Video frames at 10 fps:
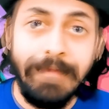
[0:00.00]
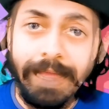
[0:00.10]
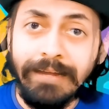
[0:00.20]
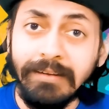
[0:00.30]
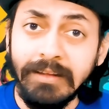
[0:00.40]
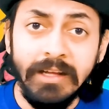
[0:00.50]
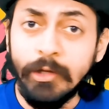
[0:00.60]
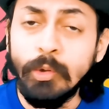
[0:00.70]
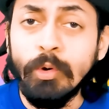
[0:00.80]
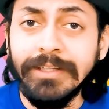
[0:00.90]
And
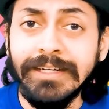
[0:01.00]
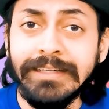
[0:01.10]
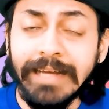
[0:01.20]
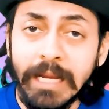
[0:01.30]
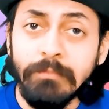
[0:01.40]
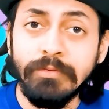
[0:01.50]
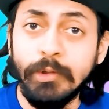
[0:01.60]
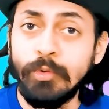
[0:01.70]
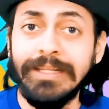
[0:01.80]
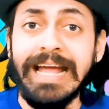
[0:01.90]
you know what, there are times
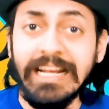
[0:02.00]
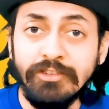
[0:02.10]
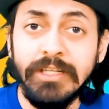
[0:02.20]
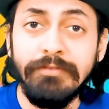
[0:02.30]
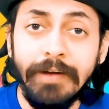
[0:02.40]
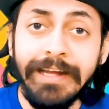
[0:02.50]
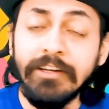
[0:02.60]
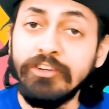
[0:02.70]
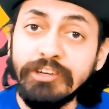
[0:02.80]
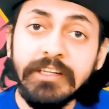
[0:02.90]
when you can actually find
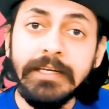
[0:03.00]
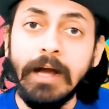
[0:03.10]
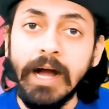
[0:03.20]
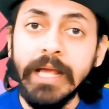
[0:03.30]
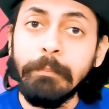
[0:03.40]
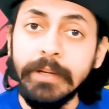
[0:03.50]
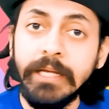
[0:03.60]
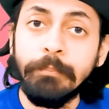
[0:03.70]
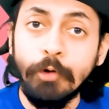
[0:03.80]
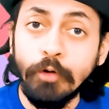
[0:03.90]
really high
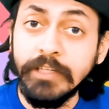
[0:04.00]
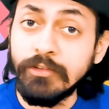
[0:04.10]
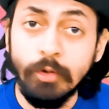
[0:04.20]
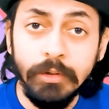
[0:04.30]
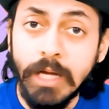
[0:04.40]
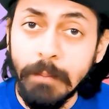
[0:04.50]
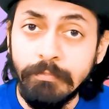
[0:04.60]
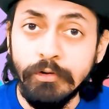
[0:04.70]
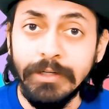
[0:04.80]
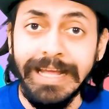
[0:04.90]
paying projects on
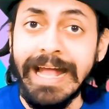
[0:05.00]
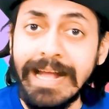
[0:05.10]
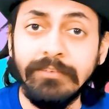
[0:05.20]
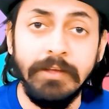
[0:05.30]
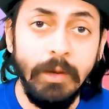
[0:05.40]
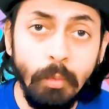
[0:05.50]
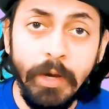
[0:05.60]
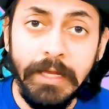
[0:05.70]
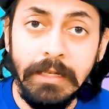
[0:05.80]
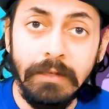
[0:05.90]
Upwork as
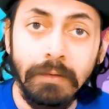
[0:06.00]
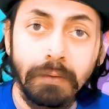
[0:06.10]
well.